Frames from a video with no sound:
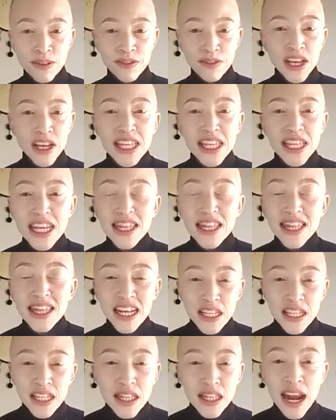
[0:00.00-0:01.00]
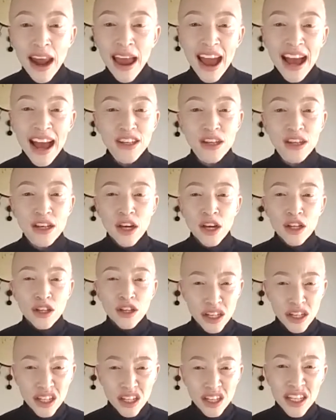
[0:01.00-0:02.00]
These are things that I had
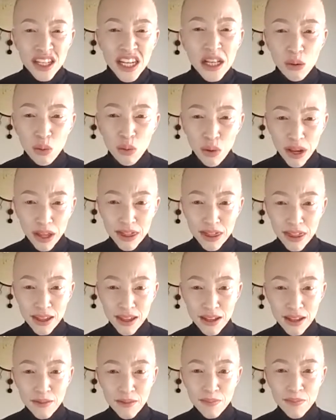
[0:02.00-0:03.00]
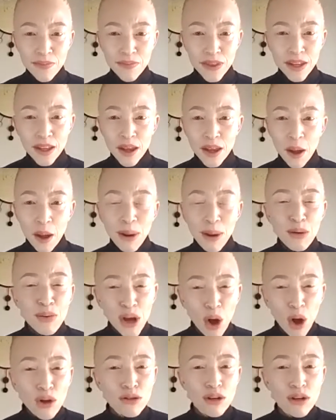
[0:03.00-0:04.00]
to deal with. But we
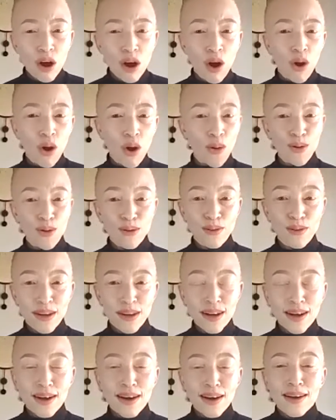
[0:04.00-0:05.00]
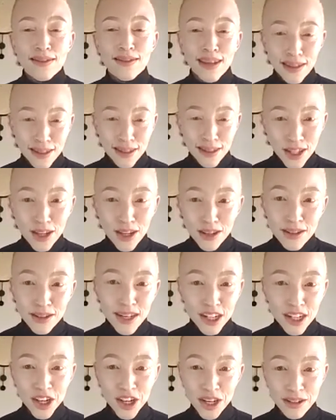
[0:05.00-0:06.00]
all know that this
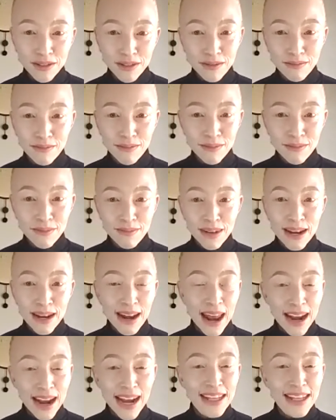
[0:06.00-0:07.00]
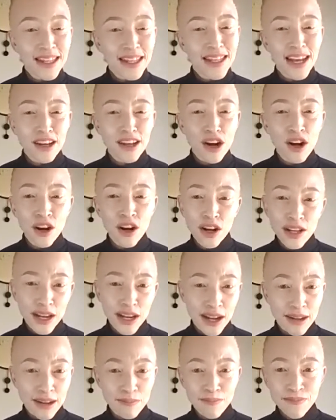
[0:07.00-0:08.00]
condition, like I said
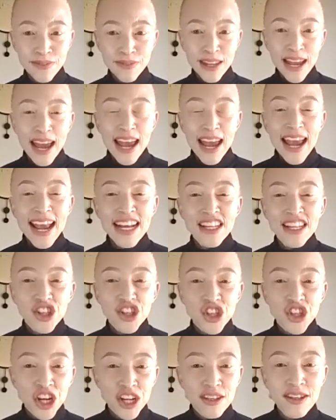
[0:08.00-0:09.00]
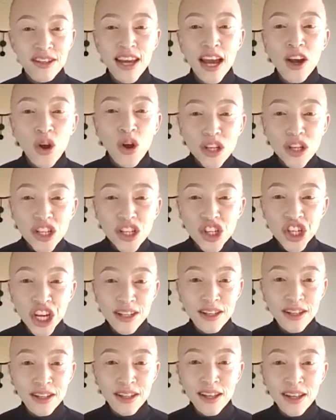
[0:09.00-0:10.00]
earlier, is just a
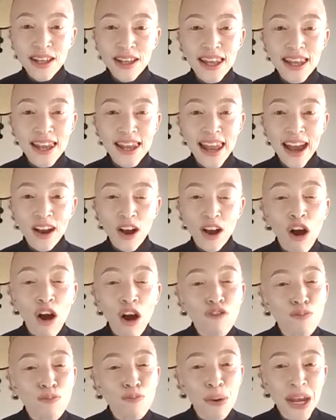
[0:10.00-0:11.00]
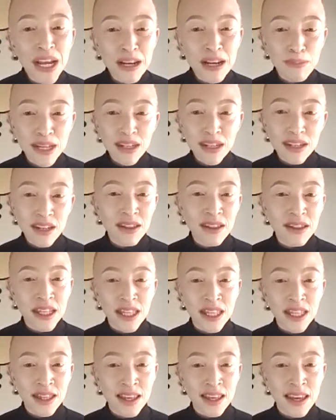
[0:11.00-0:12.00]
congenital lack of pigment in the
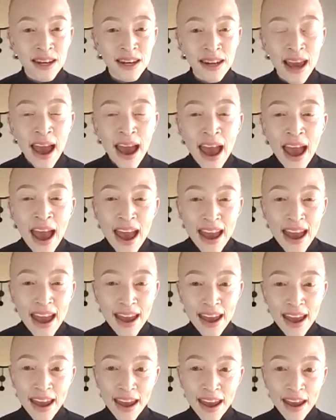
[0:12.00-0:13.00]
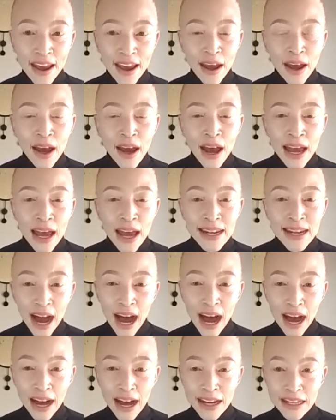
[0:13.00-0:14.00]
skin, hair, and
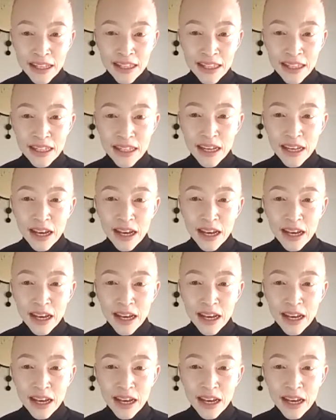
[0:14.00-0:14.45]
eyes.